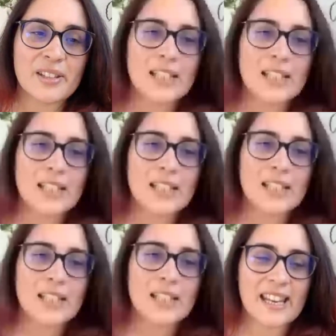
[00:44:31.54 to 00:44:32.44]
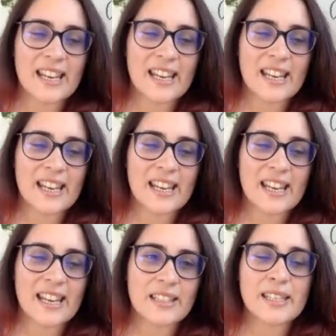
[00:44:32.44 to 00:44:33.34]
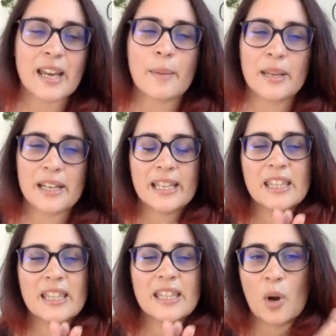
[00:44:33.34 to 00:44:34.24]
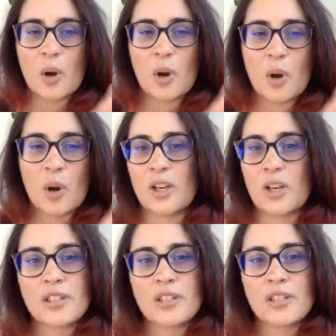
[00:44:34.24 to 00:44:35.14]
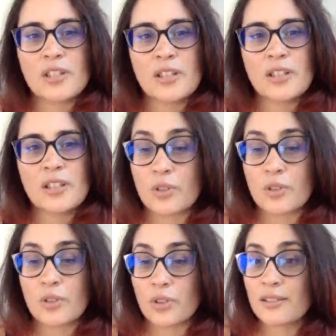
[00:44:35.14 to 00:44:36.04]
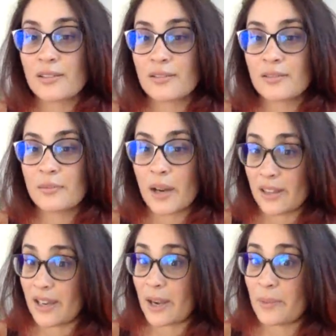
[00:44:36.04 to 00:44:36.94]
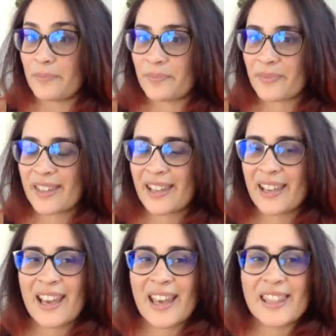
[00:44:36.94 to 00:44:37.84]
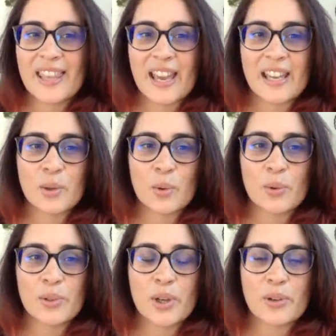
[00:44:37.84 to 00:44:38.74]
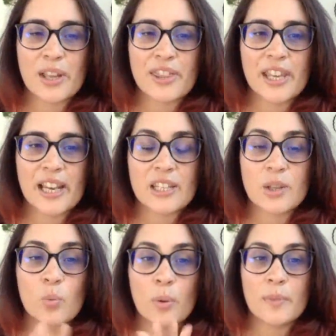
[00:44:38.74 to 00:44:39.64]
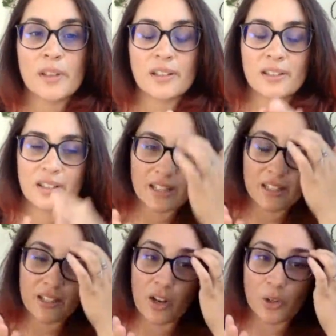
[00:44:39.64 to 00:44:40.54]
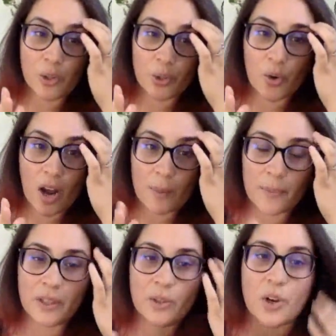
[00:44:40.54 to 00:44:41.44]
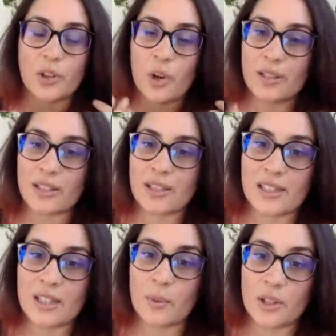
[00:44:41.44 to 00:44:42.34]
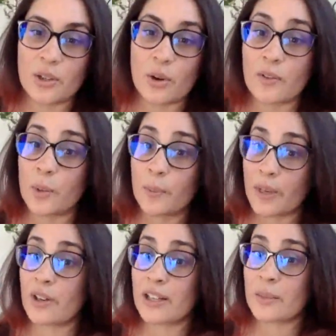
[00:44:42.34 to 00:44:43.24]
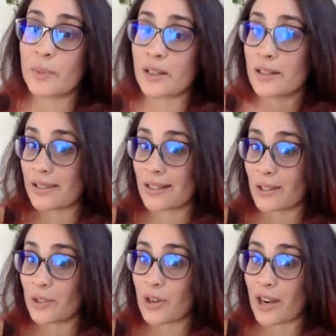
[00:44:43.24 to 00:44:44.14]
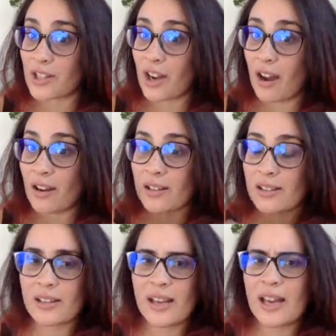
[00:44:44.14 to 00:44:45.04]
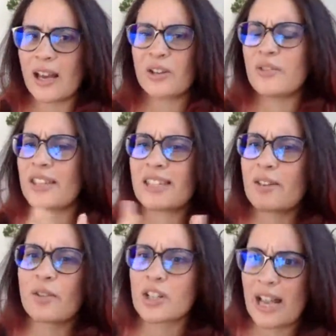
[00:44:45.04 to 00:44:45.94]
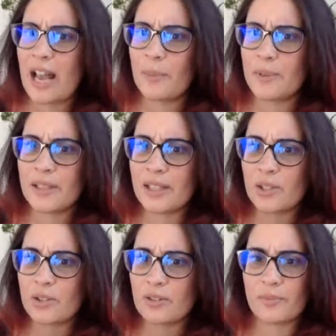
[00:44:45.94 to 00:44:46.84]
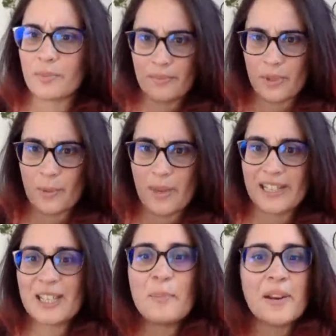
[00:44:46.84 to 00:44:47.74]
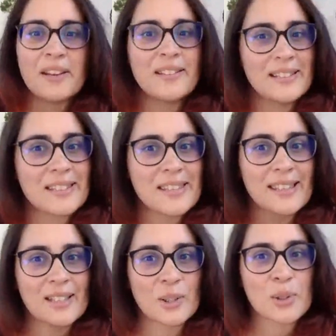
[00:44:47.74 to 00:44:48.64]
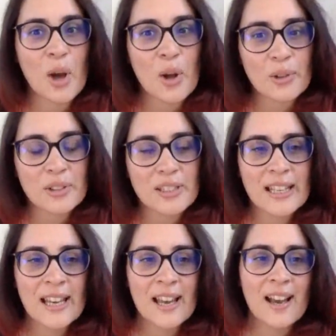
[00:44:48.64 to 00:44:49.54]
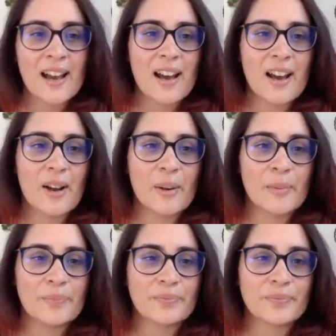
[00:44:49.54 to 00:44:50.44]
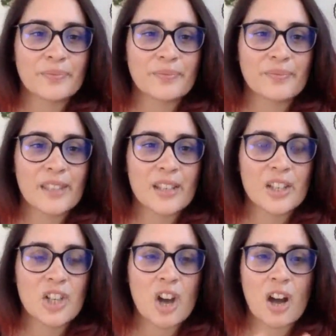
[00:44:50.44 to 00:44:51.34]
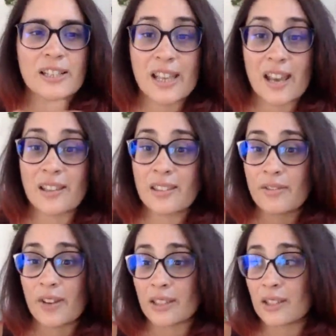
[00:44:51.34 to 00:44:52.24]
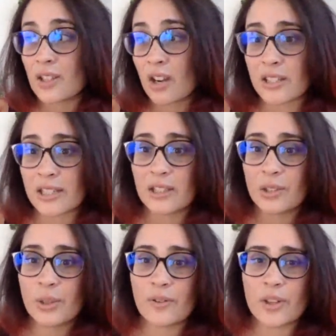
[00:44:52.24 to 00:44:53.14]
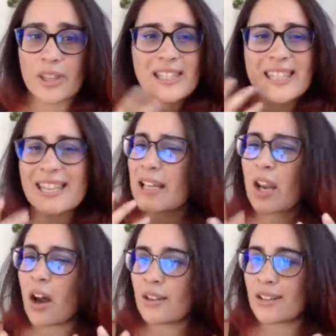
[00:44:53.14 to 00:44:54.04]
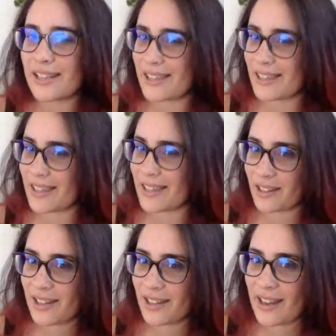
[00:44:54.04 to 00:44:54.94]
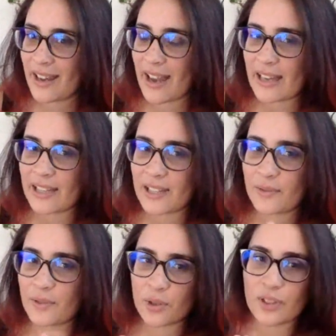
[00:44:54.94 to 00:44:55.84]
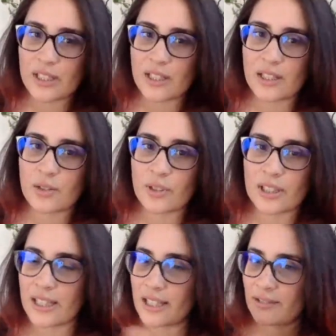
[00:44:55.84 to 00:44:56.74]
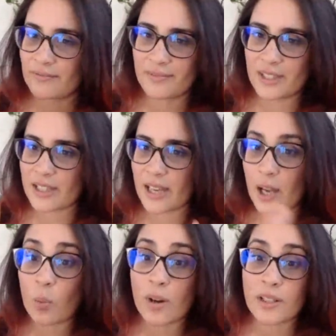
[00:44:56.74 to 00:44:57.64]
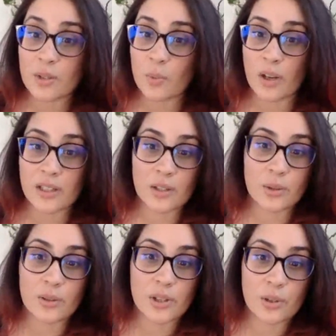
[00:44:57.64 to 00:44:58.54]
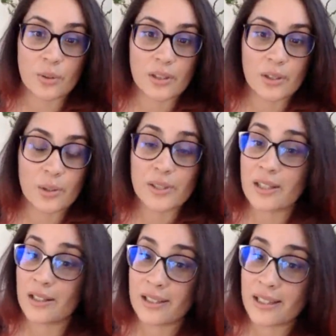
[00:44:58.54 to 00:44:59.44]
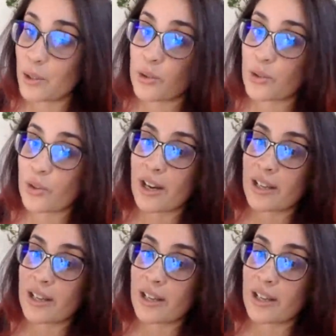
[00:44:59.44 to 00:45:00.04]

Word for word: it's a lot of things, and and there's I mean in this poem there's a lot. There's regret by the name there's also that thing as a woman, as a girl, you grow up and you don't go into the sea when you have your period because it'll attract mm. sharks. I don't know if that's ever actually happened in the history of humanity, but it's a thing that you're told. Uh-huh. Um, shark death, the fact that sharks are killed, whatever. There's, there's a lot in there. Right. And it's for the reader to really decide what is what and who is who and who is guilty and